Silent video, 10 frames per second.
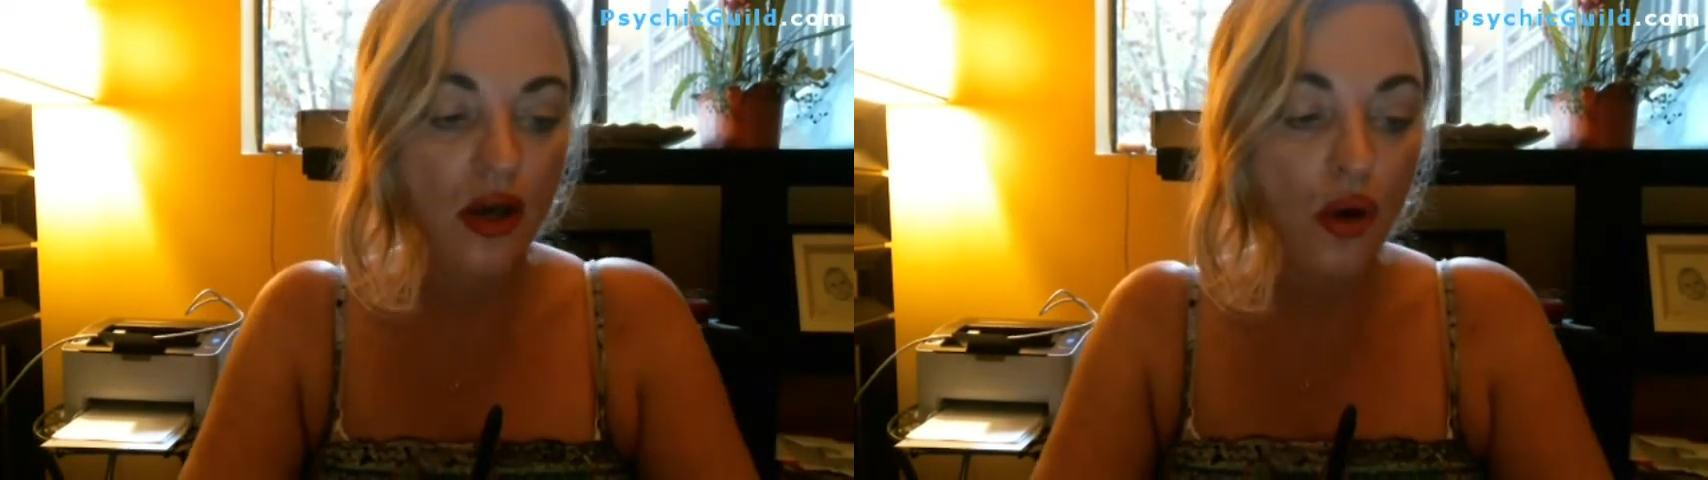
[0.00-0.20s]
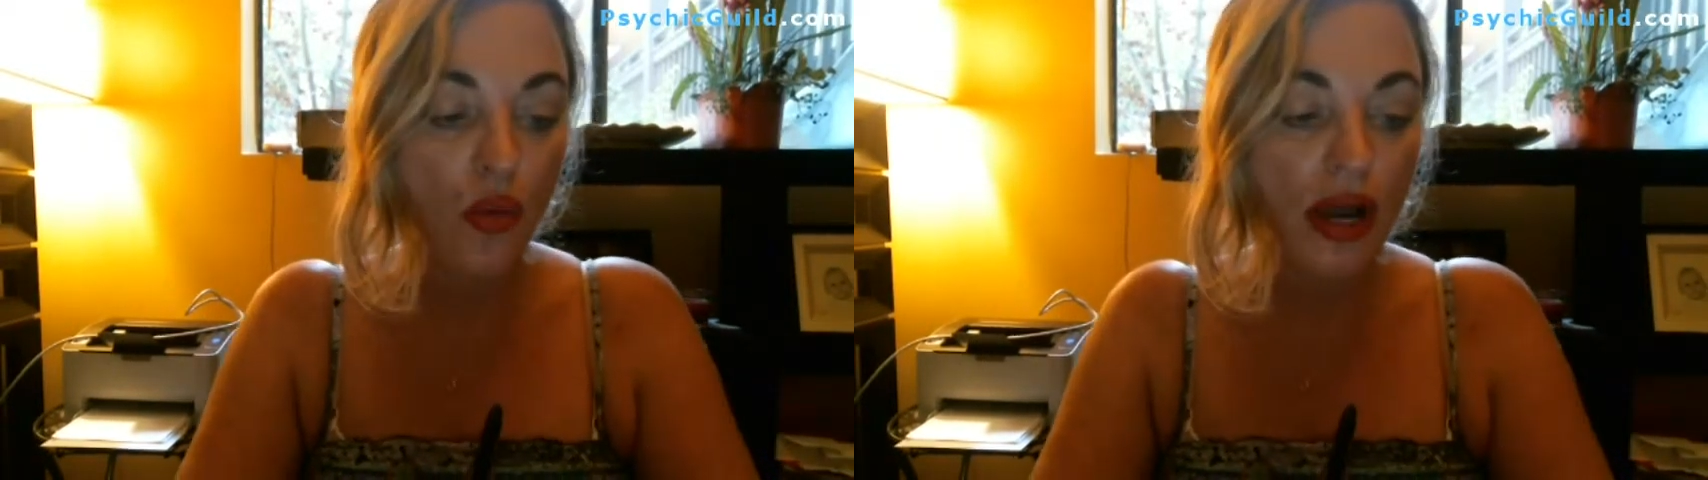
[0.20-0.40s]

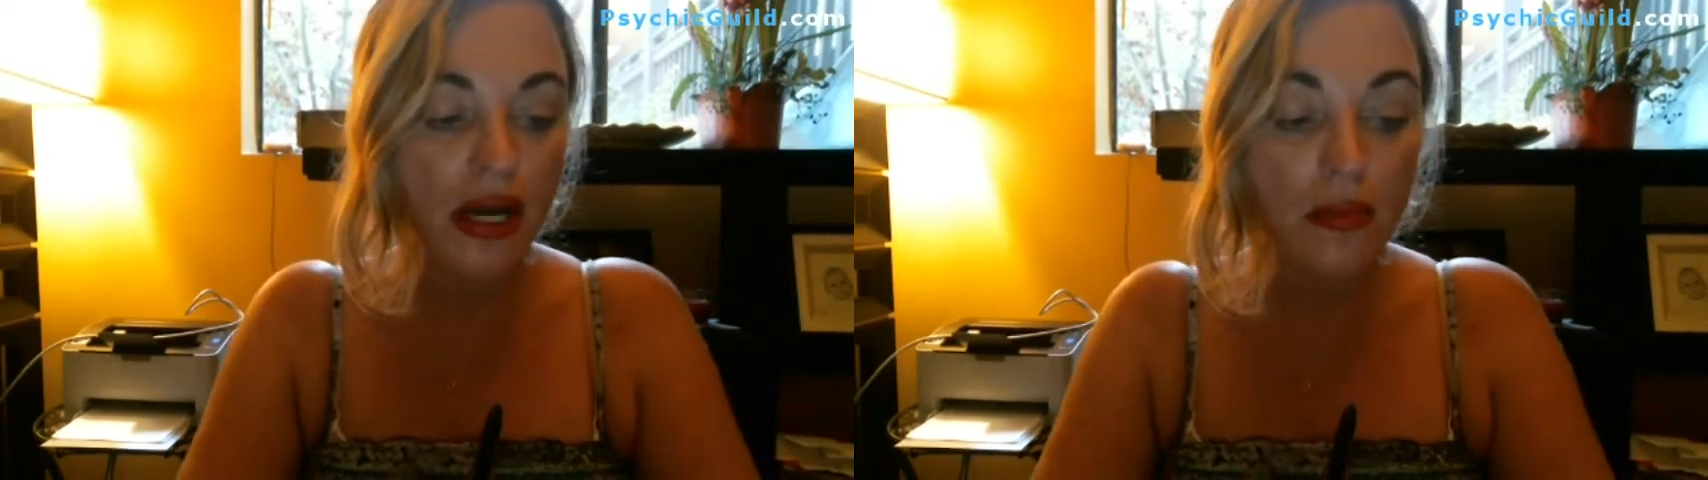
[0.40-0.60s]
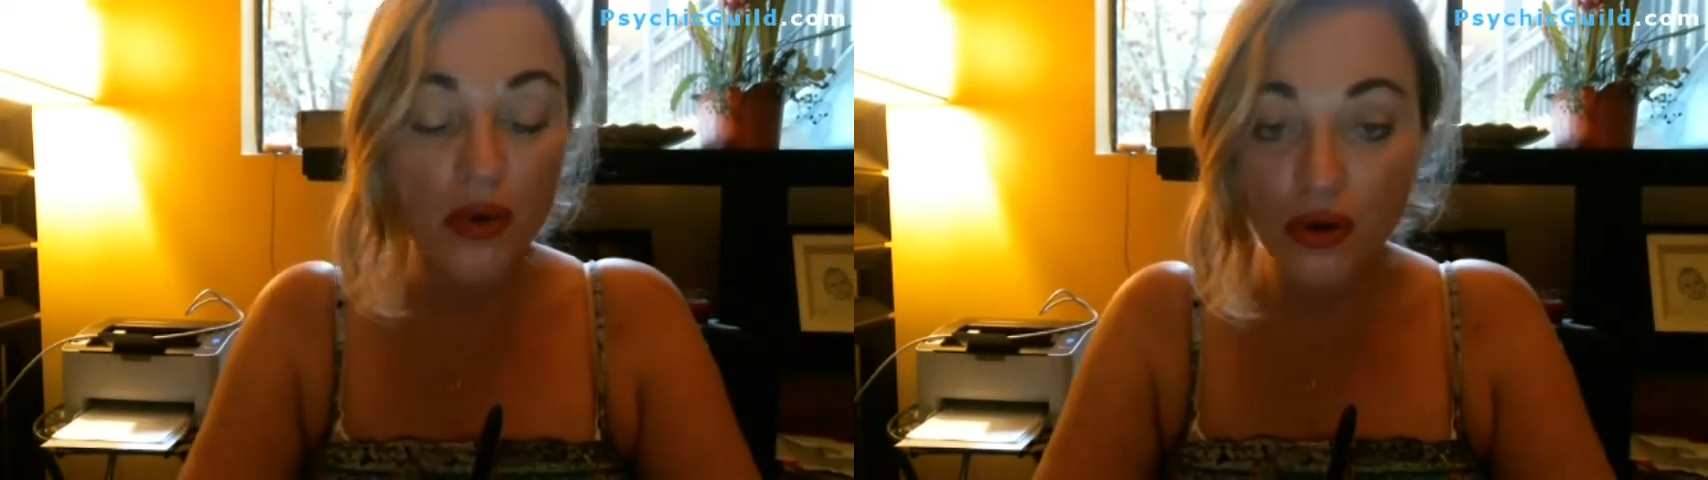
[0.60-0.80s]

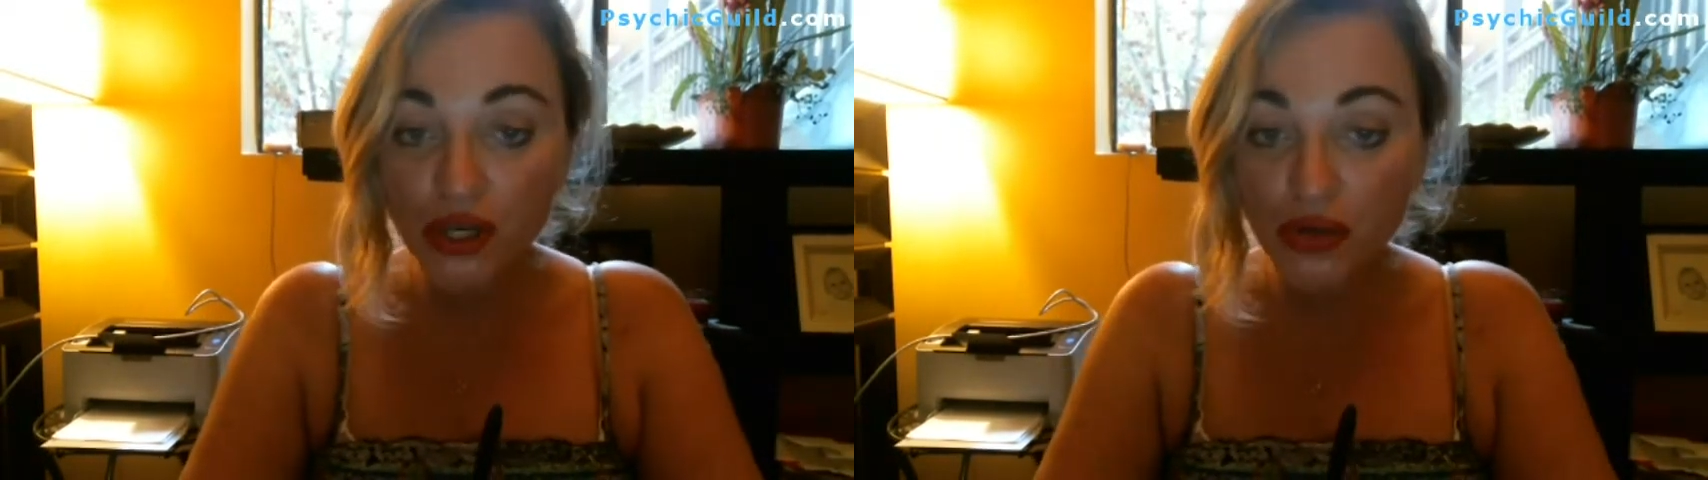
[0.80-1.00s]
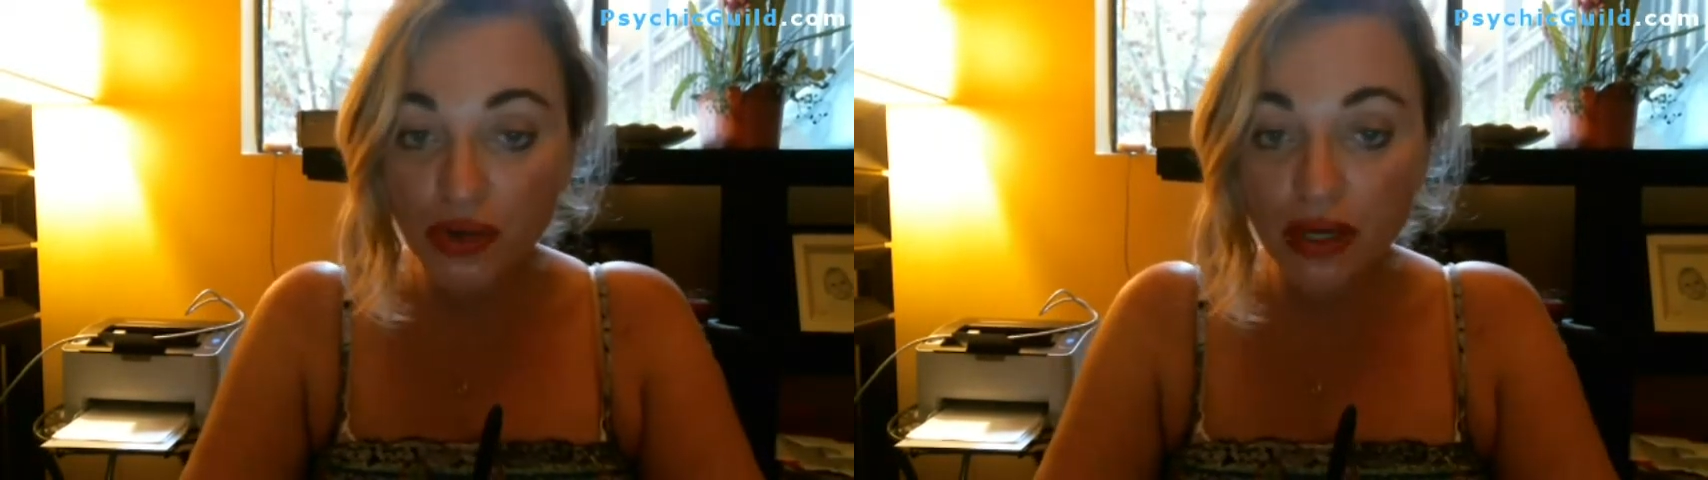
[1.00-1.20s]
when
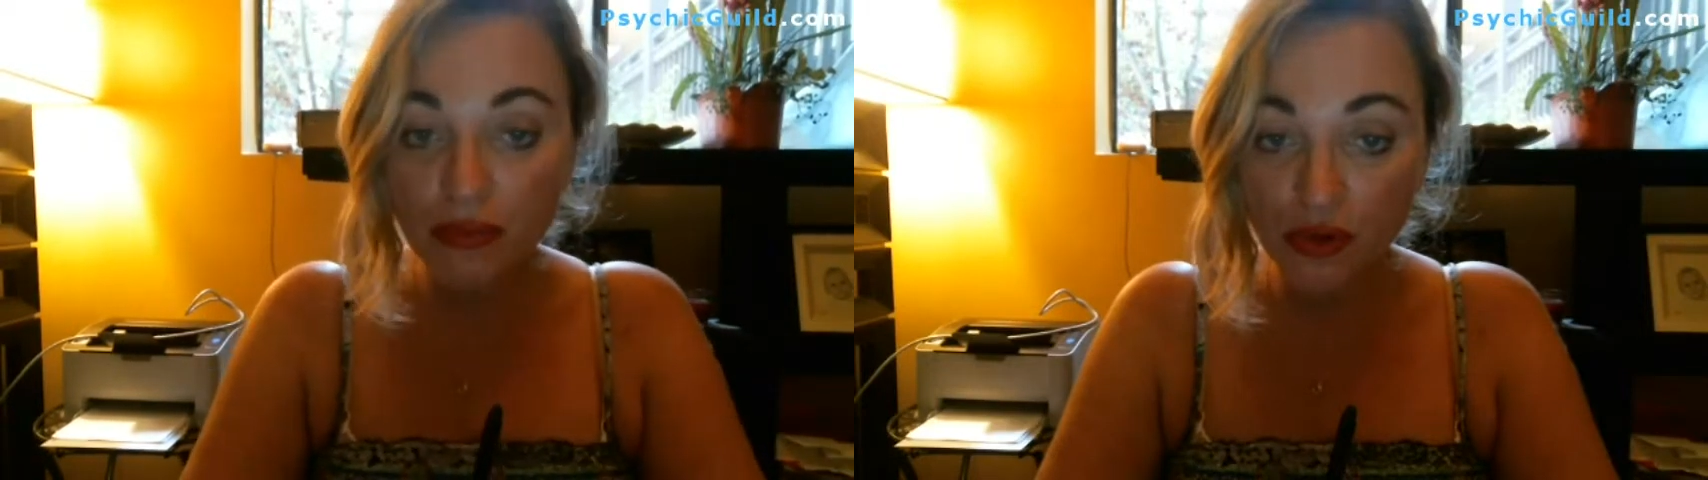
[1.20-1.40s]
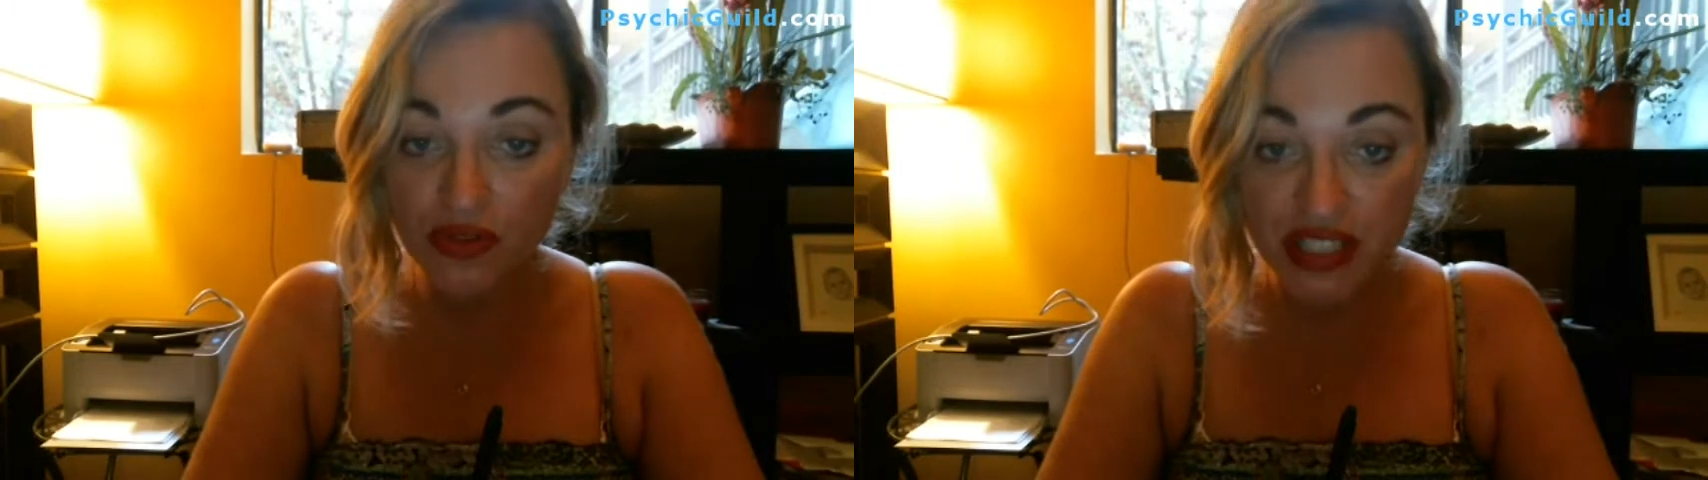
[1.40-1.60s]
Mercury
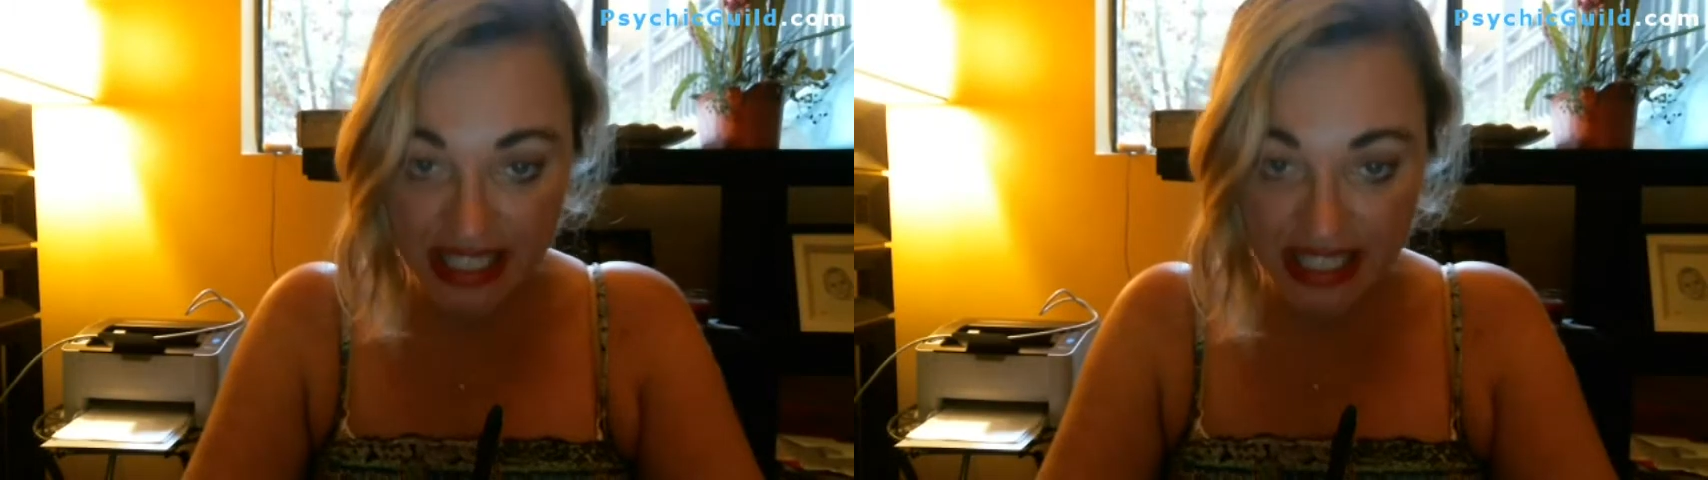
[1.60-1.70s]
moves